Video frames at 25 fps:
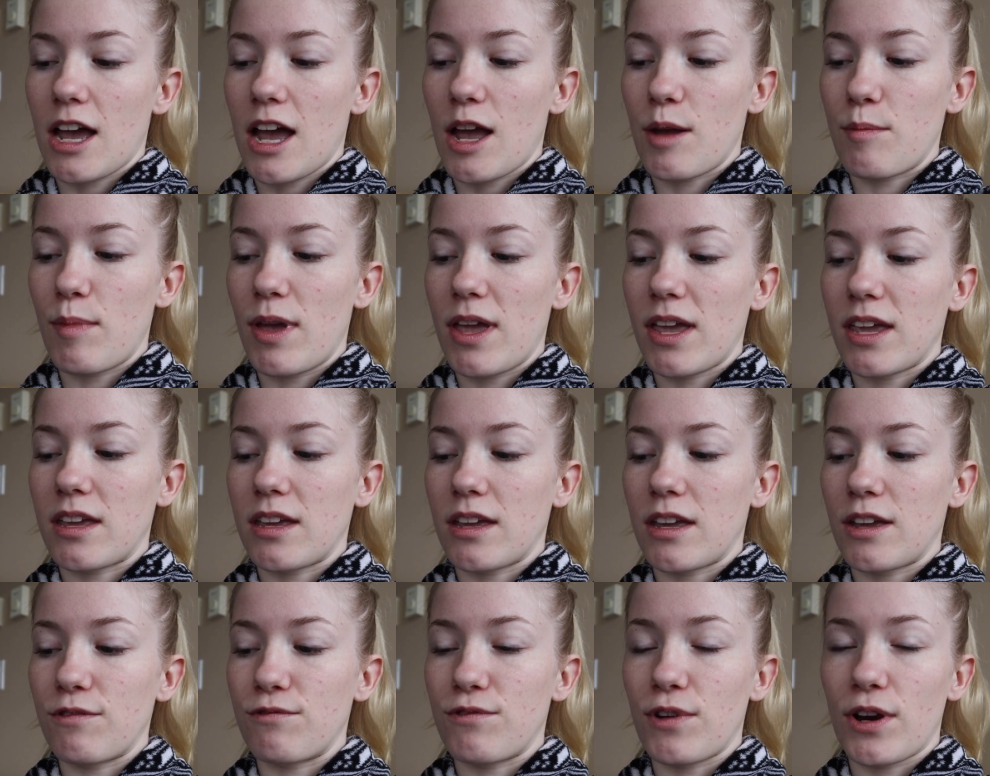I make
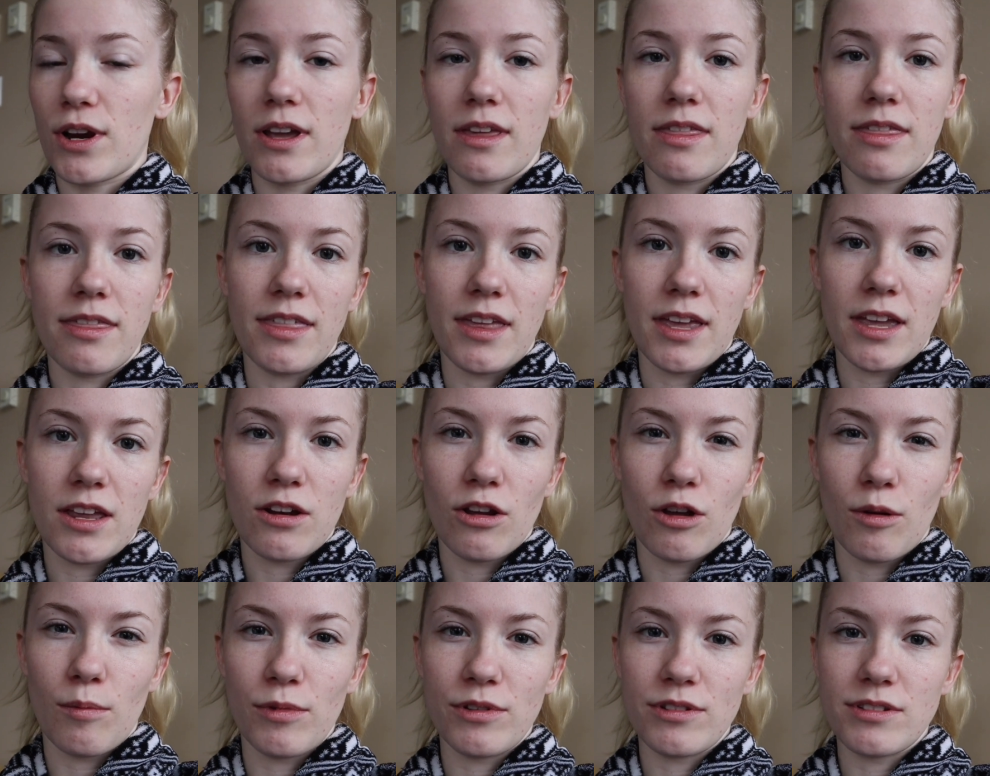it very thin,
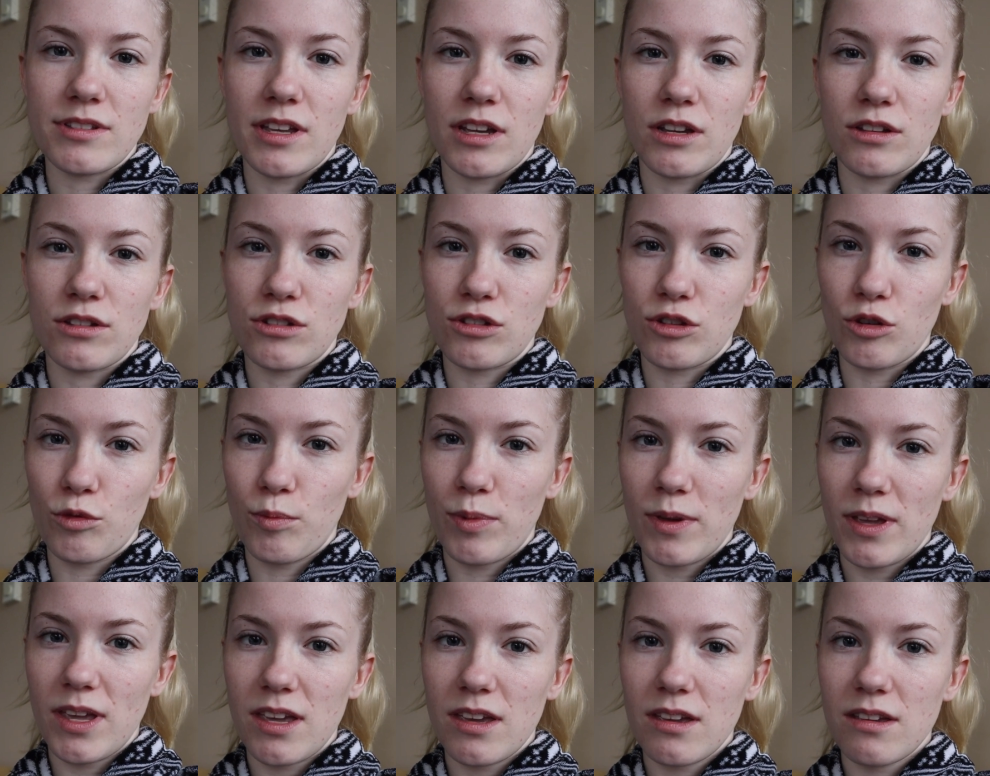almost like
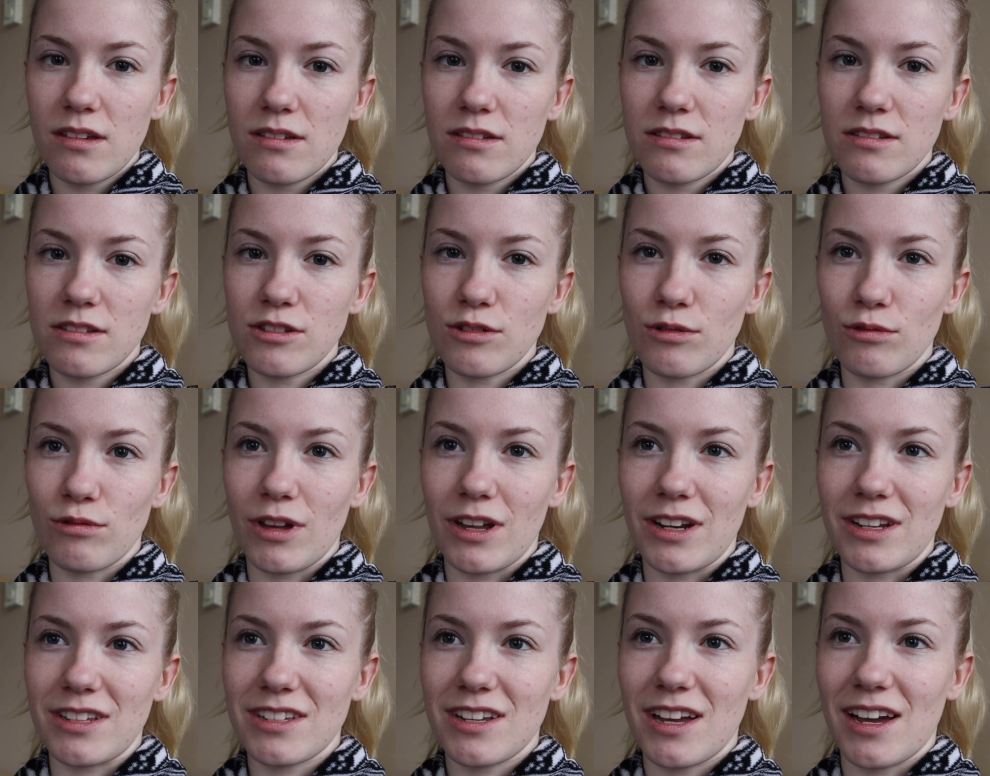soupy, so
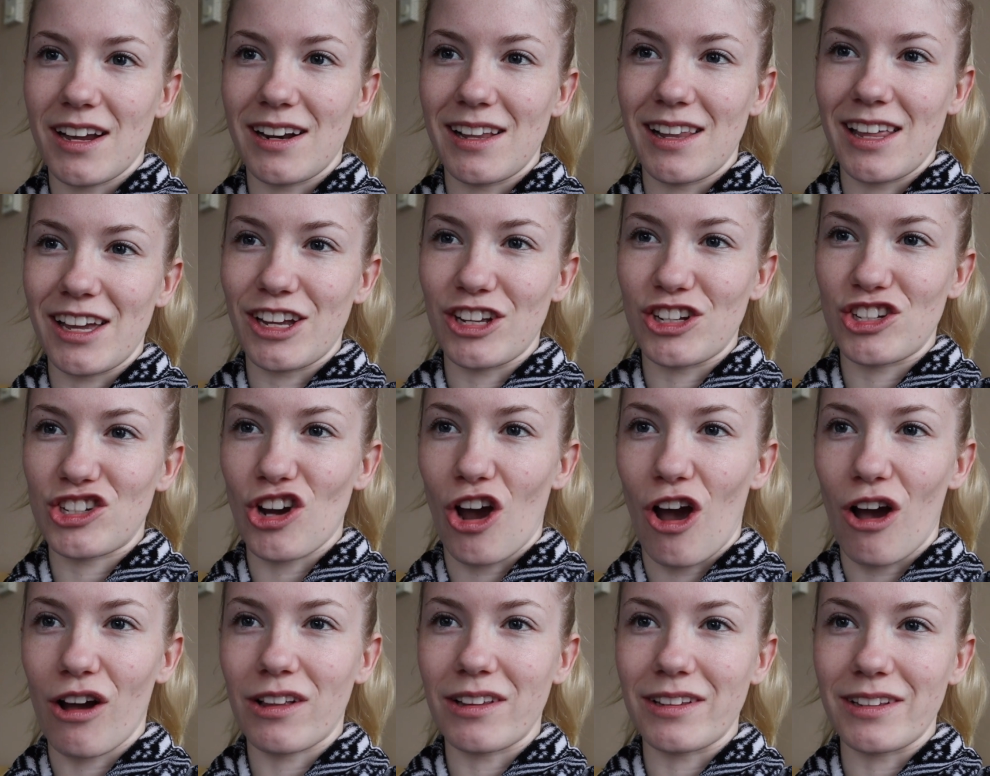that it's kind of like a
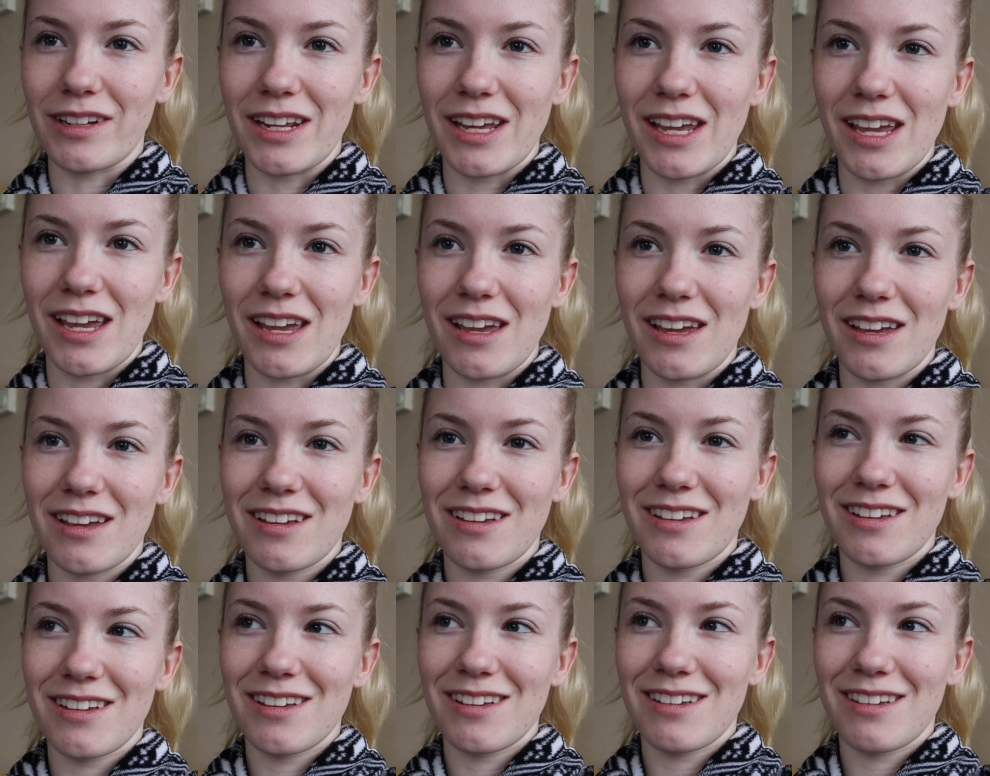chocolatey